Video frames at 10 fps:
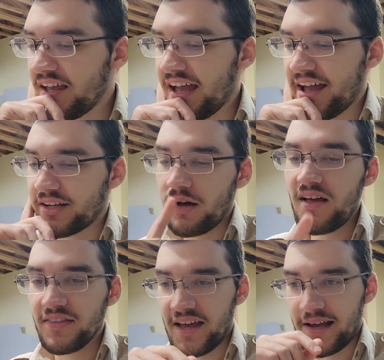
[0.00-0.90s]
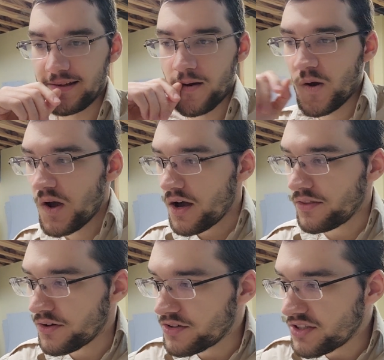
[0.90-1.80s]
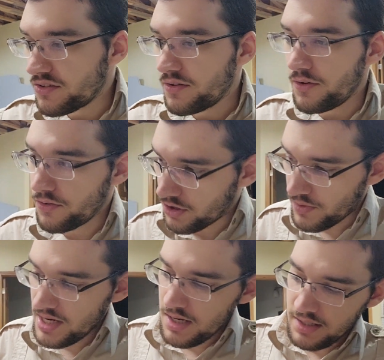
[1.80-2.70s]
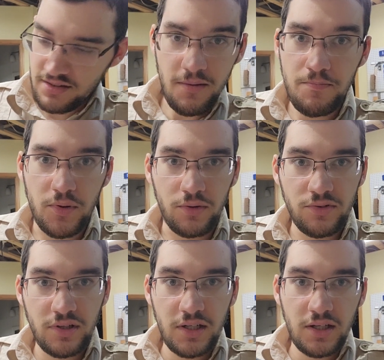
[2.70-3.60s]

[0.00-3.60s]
and on that there are just 3 dimples